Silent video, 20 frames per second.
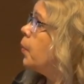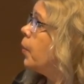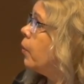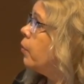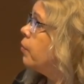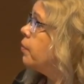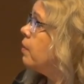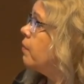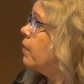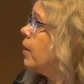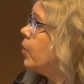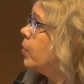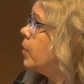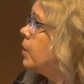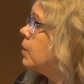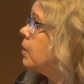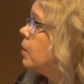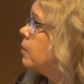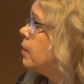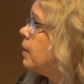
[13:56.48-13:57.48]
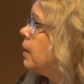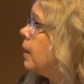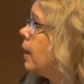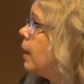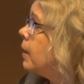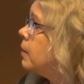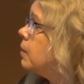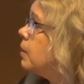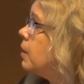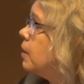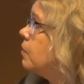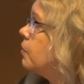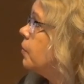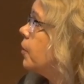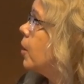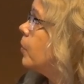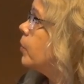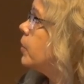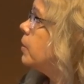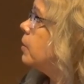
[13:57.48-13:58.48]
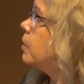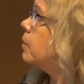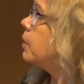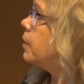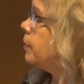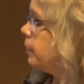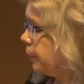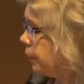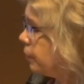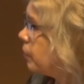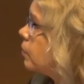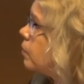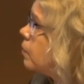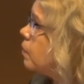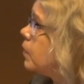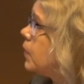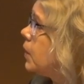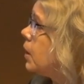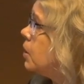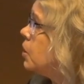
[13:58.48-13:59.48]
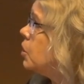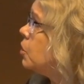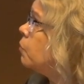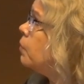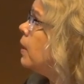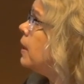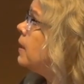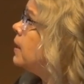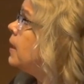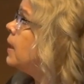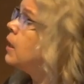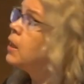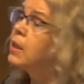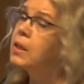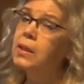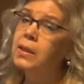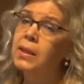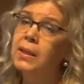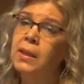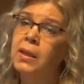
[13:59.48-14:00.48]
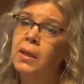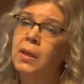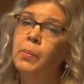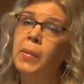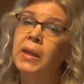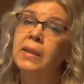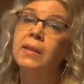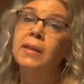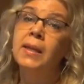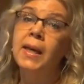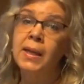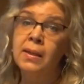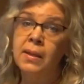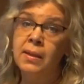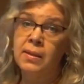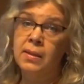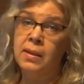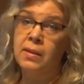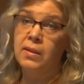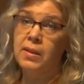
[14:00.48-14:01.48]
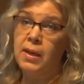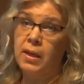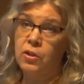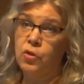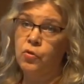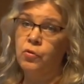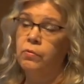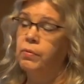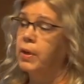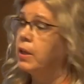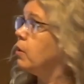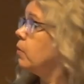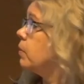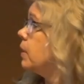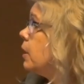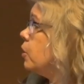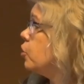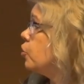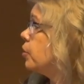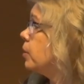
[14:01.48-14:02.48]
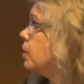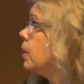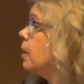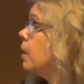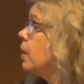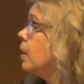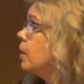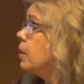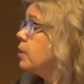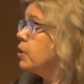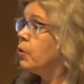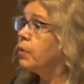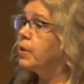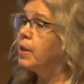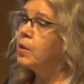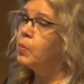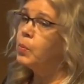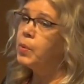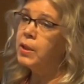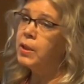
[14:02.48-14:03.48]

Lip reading: both developmentally and environmentally. So reggae maintains its ancestral regulation, so it can be